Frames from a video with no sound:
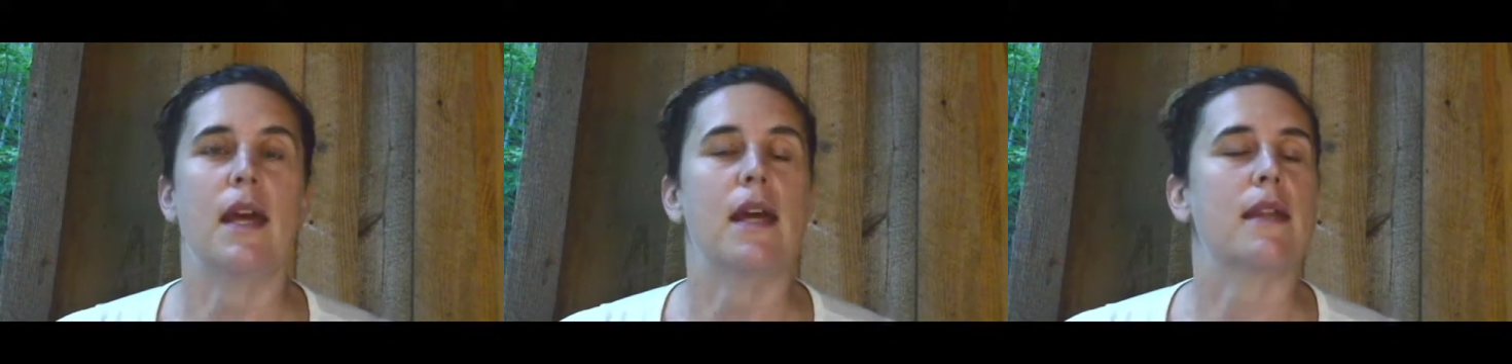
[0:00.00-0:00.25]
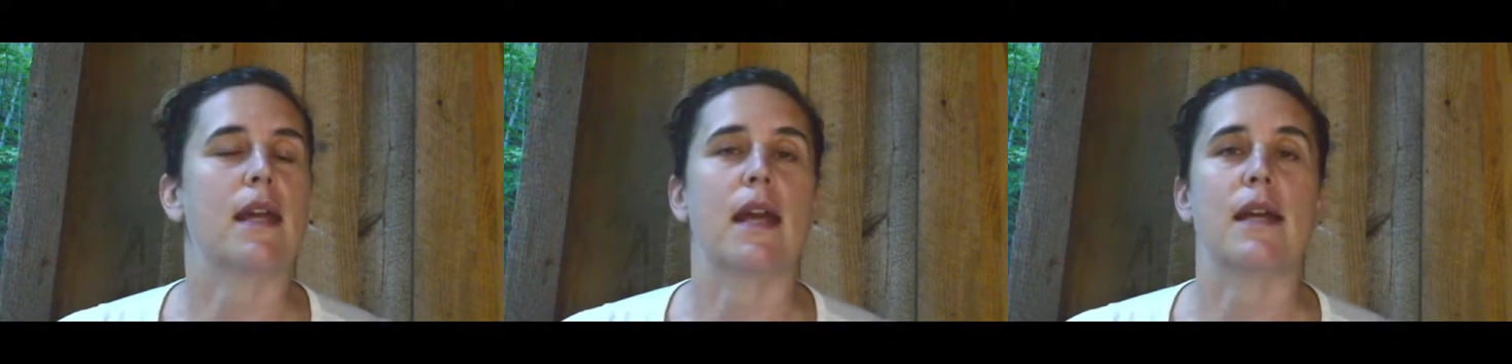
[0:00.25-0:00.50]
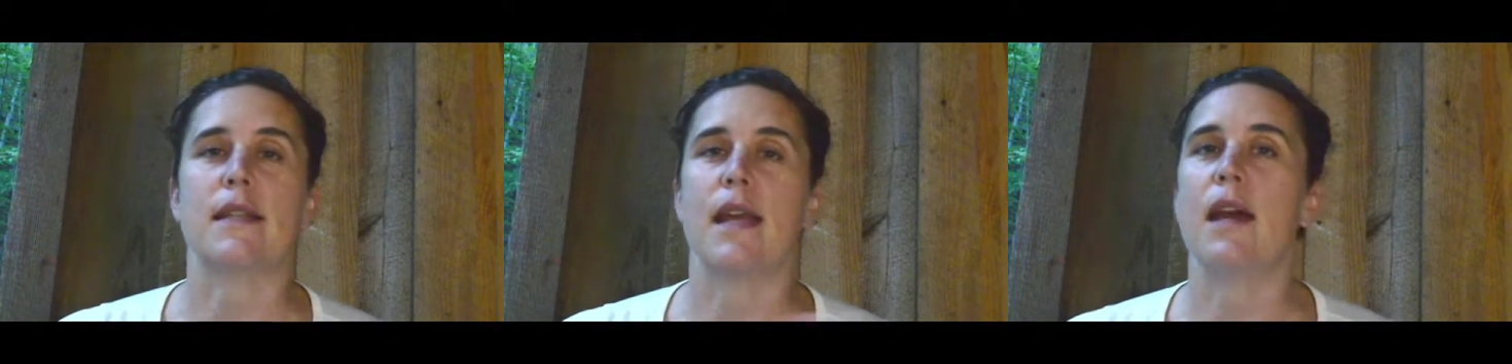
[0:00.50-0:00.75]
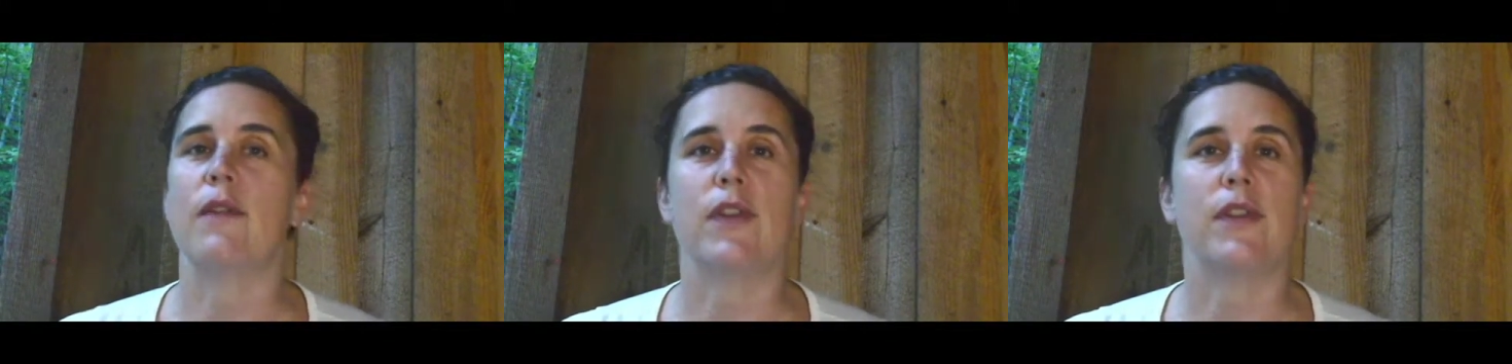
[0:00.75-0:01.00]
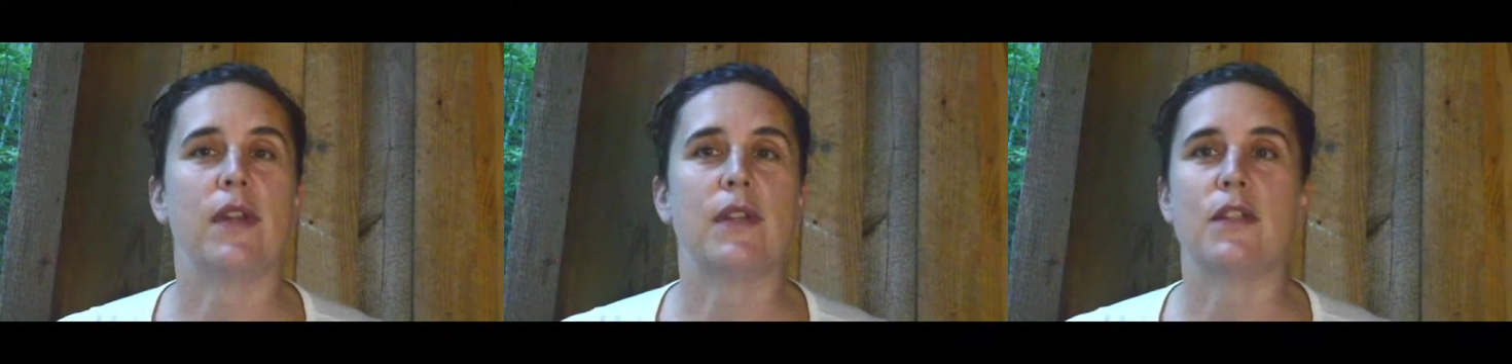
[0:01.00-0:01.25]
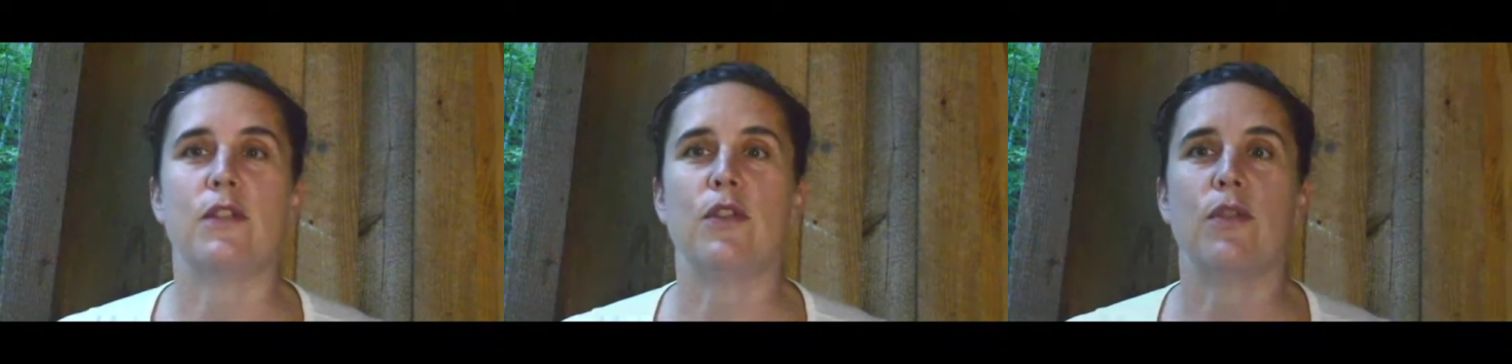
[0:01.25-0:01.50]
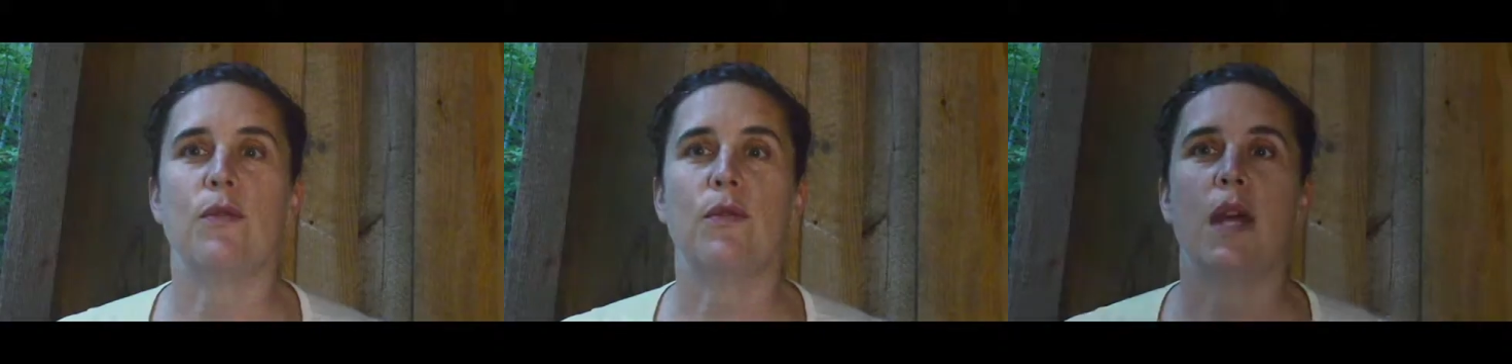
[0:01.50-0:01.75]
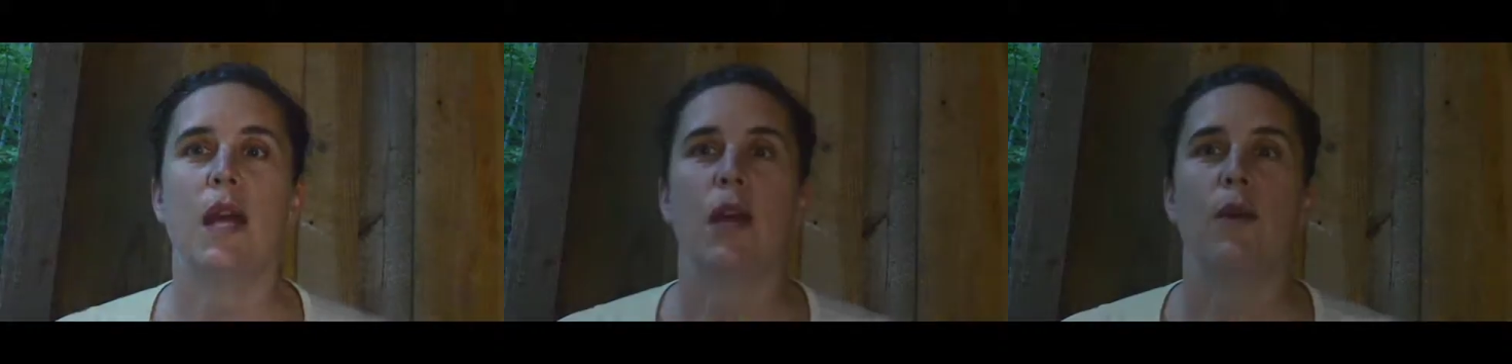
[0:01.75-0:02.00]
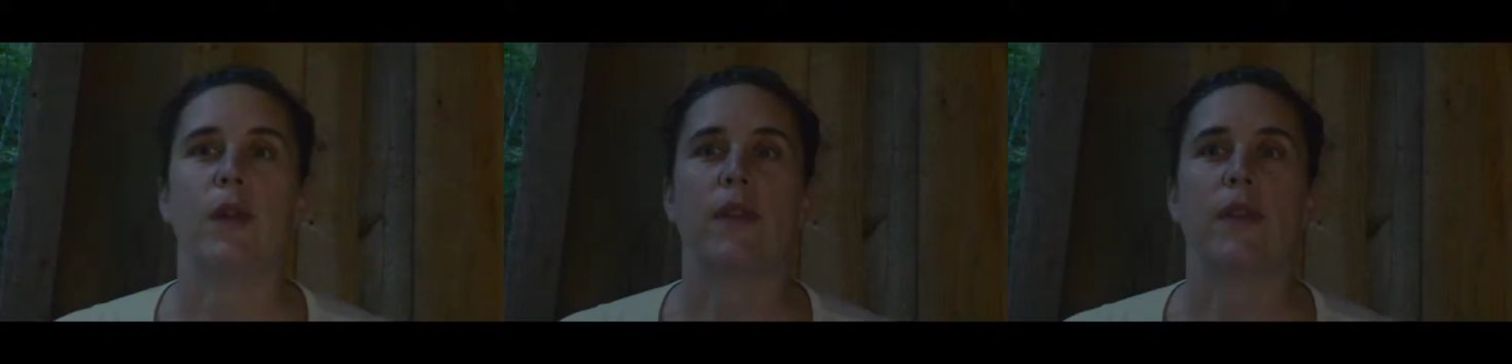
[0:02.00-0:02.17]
that has everything to do with